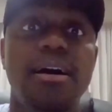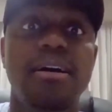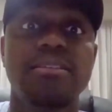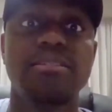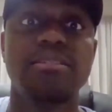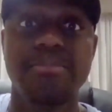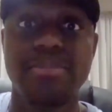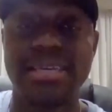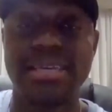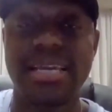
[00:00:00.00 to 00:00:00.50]

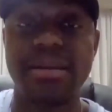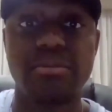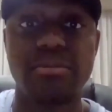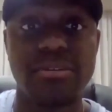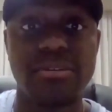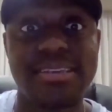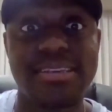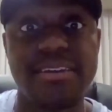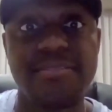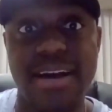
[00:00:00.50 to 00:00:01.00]
to be able to
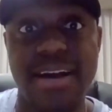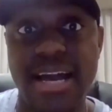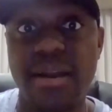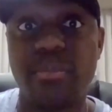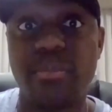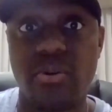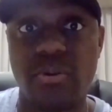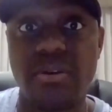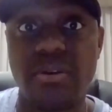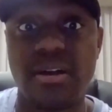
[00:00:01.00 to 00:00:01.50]
stay
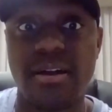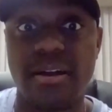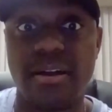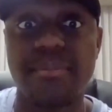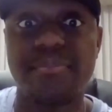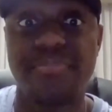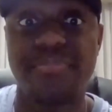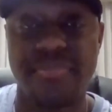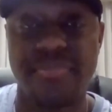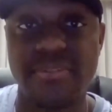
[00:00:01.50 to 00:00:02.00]
viable.
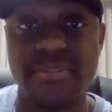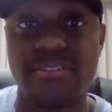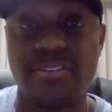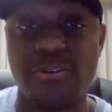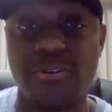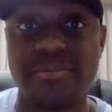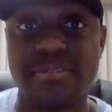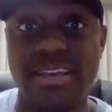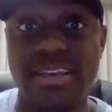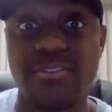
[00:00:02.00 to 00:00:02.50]

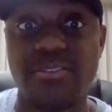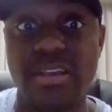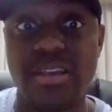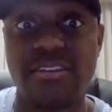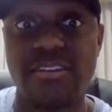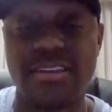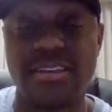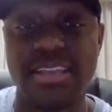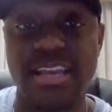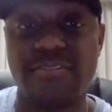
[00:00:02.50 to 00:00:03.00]
So that's
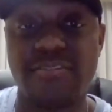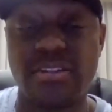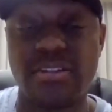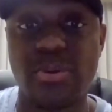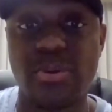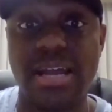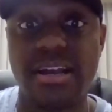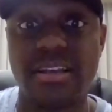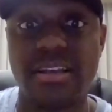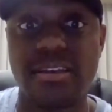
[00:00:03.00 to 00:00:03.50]
definitely
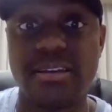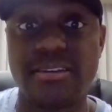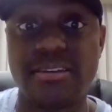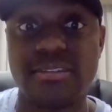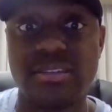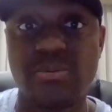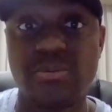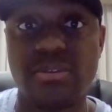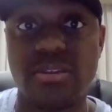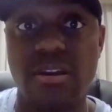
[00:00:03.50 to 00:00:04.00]
what I
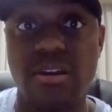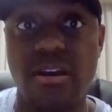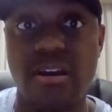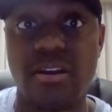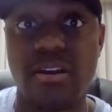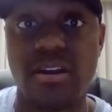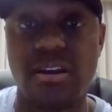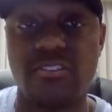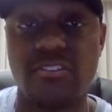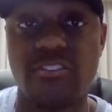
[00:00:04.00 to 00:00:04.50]
see within
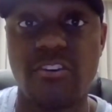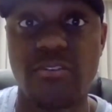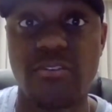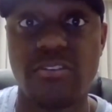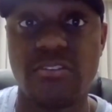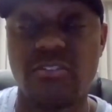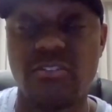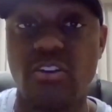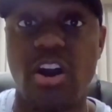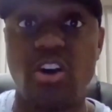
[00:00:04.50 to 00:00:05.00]
our
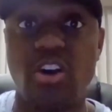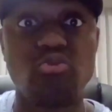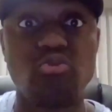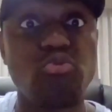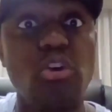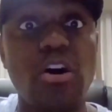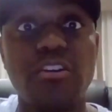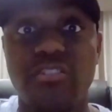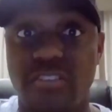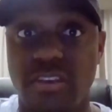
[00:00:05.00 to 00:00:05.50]
churches
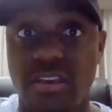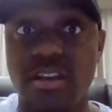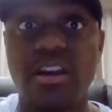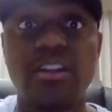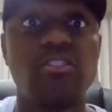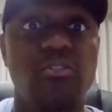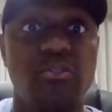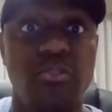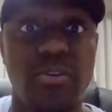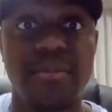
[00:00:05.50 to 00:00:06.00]
across the
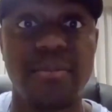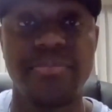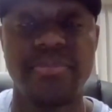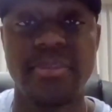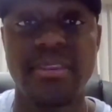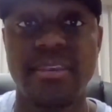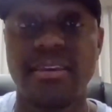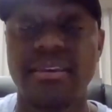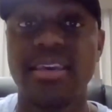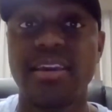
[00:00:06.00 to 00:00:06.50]
country,
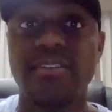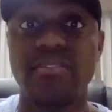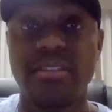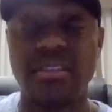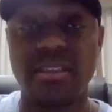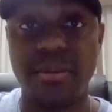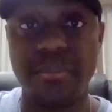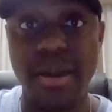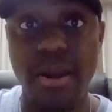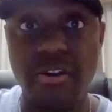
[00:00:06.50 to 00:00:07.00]

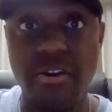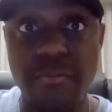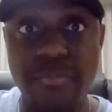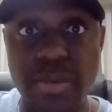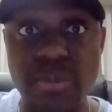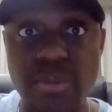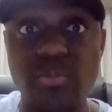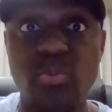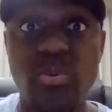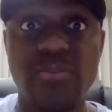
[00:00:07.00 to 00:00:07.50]
given the amount of
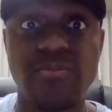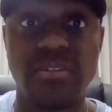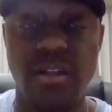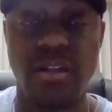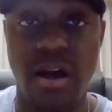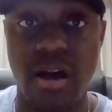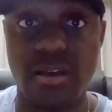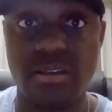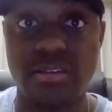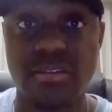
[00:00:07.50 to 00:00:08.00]
people we've
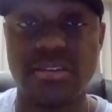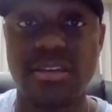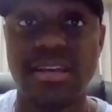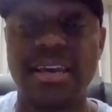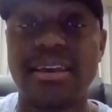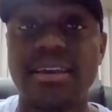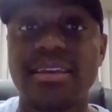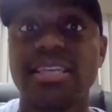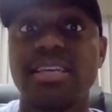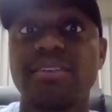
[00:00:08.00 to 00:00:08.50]
lost,
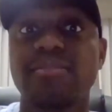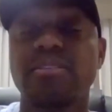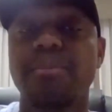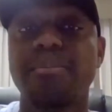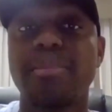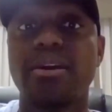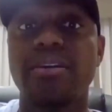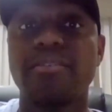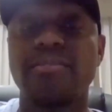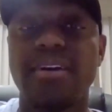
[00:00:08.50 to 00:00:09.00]
given the
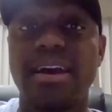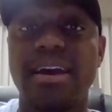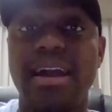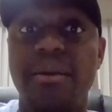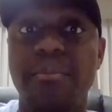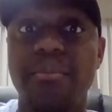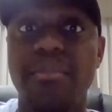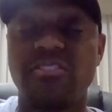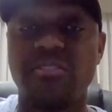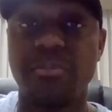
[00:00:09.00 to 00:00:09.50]
amount of how
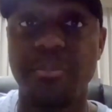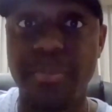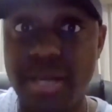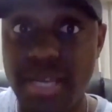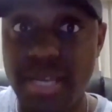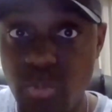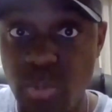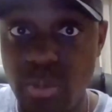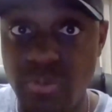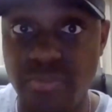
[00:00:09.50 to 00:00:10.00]
much
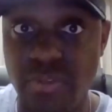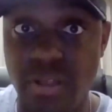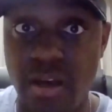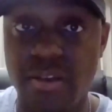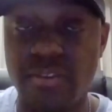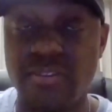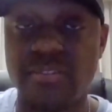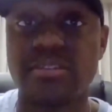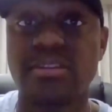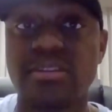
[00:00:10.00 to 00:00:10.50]
money we've
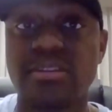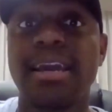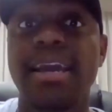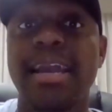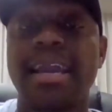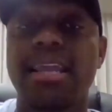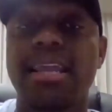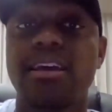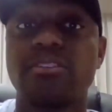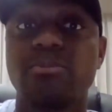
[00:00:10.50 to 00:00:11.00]
lost,
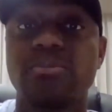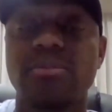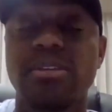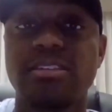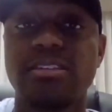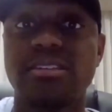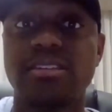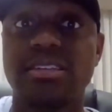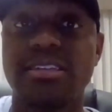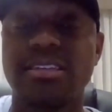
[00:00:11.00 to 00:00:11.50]
and as it
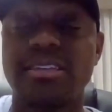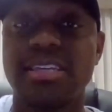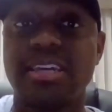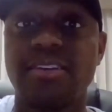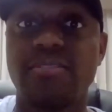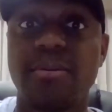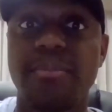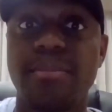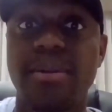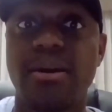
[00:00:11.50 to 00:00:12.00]
relates to
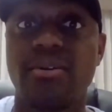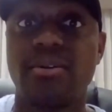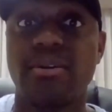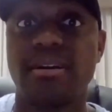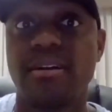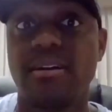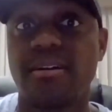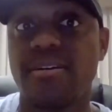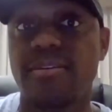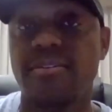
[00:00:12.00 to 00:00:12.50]
given the amount
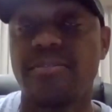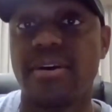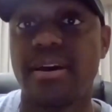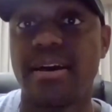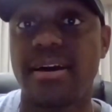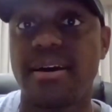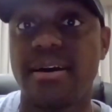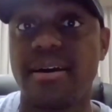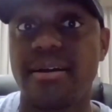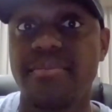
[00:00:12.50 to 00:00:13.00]
of
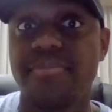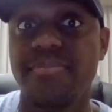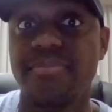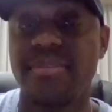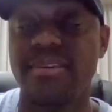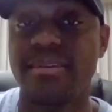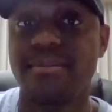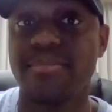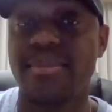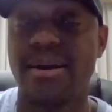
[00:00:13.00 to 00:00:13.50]

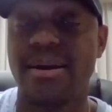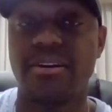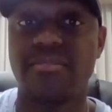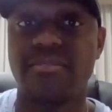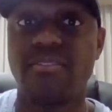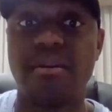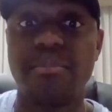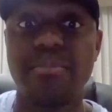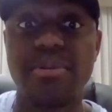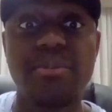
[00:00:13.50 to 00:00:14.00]

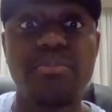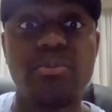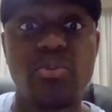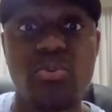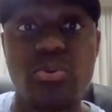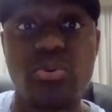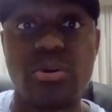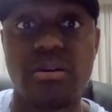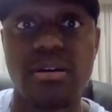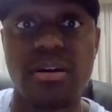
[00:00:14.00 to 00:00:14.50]
our people
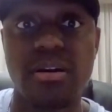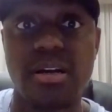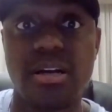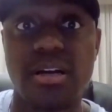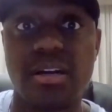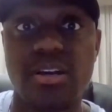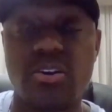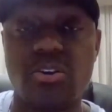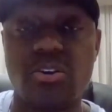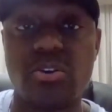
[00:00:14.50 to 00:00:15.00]
who are
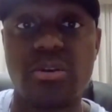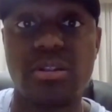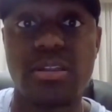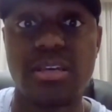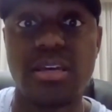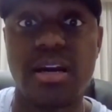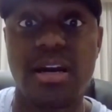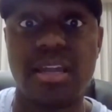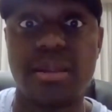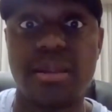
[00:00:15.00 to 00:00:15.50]

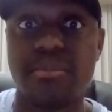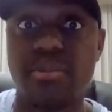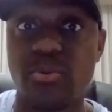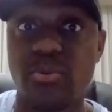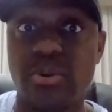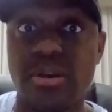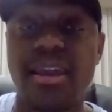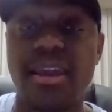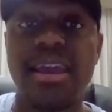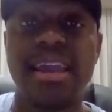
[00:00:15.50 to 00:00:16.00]
currently
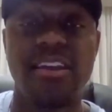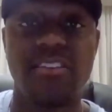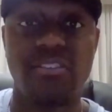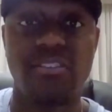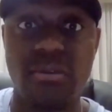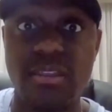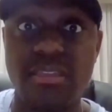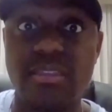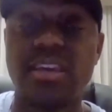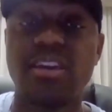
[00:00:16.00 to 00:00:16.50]
unemployed. And
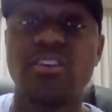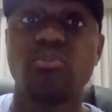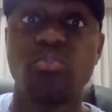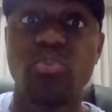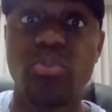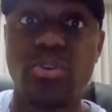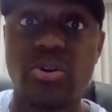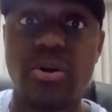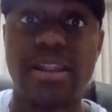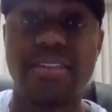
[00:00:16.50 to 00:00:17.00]
so the thing is,
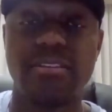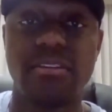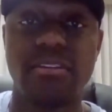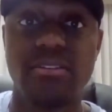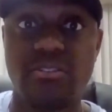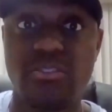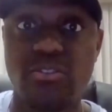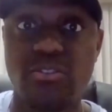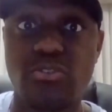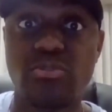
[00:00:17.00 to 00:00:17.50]
we're going to have to
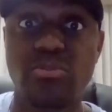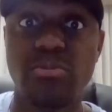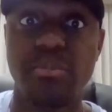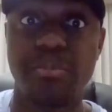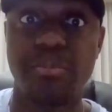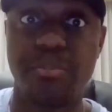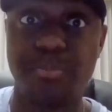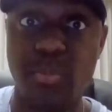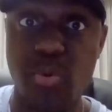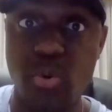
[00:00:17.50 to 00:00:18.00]
do
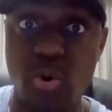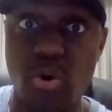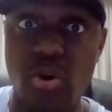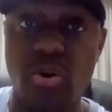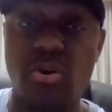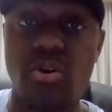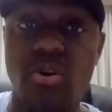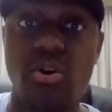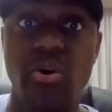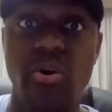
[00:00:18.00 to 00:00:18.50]

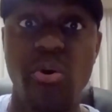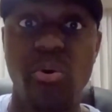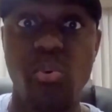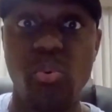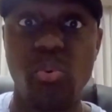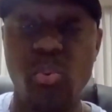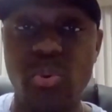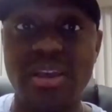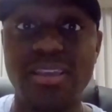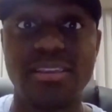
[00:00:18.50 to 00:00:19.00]
more
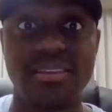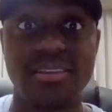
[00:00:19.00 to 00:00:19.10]
with